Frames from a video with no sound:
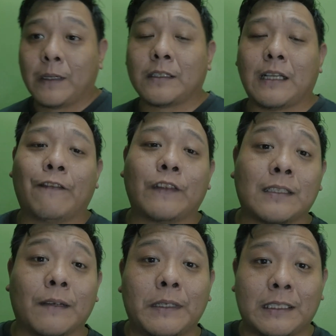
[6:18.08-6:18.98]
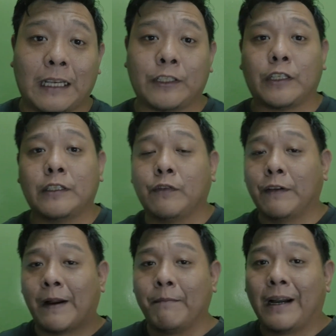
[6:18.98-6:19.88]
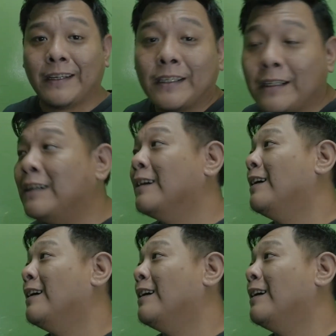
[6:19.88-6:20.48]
Because after some discussions with my mother,